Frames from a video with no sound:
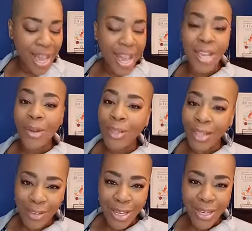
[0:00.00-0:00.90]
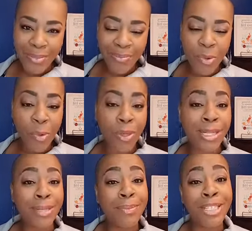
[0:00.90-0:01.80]
and Olivia wanted
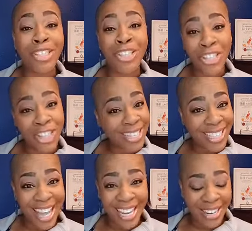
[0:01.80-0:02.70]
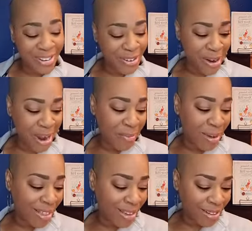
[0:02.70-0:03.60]
to be just like her
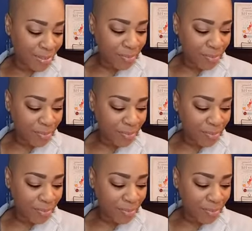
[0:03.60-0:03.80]
grandmother.